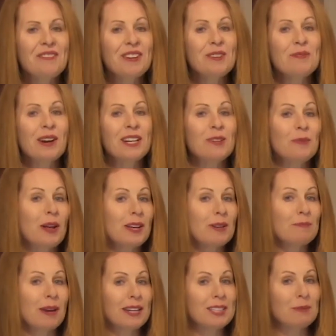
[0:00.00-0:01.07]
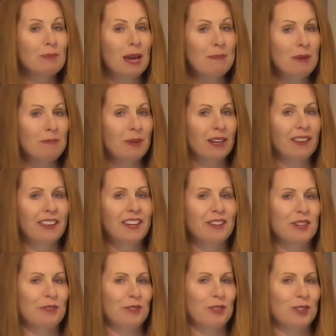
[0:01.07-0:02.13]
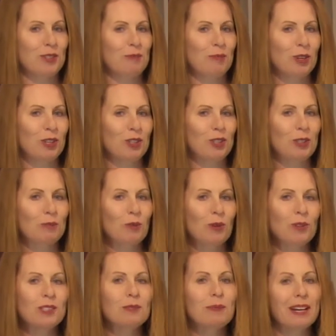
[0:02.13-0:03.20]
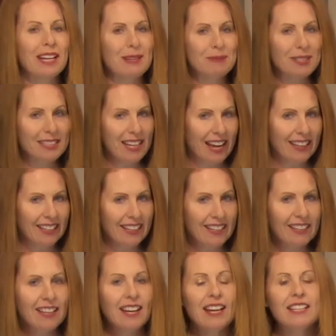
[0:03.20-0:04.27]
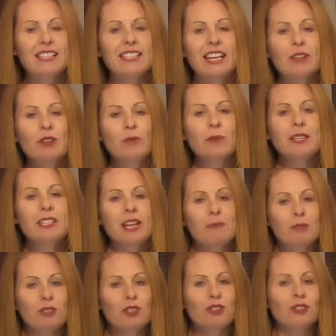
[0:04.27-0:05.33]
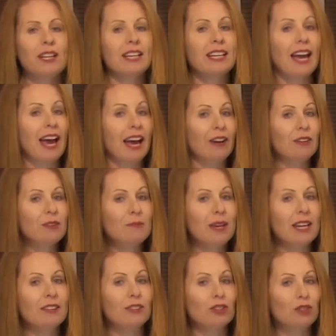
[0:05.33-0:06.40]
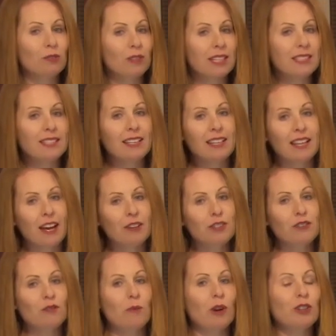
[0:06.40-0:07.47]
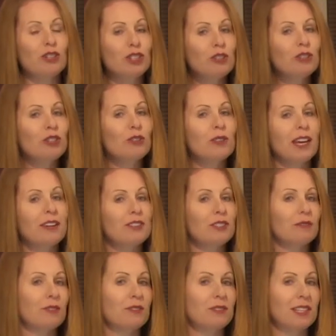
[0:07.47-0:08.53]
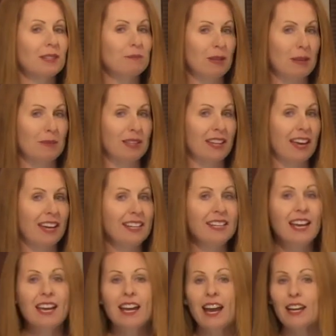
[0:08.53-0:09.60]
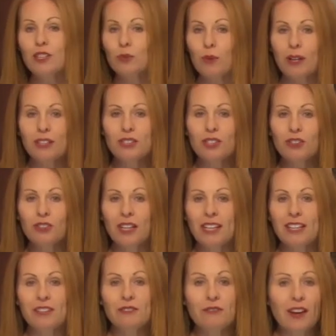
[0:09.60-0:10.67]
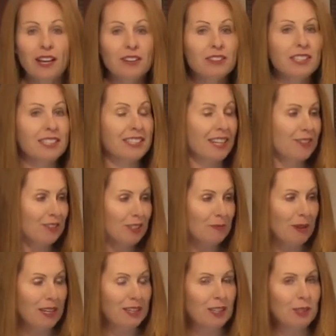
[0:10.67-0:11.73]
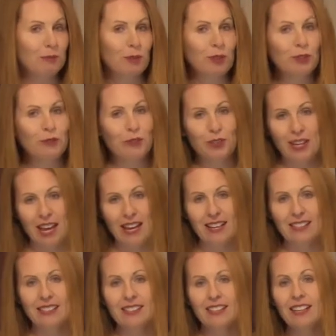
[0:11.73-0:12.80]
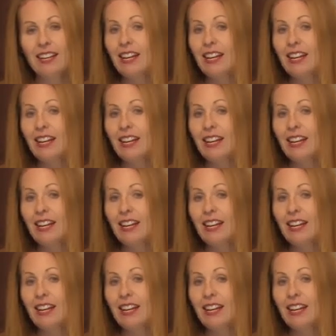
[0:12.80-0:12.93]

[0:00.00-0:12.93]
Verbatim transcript: everyone, and welcome back to Baby Month here at First Impressions Molds. My name is Kelly. Today we'll be demonstrating how to make the trees and clouds from our new 2015 baby line, as well as creating the final details to make these beautiful cakes.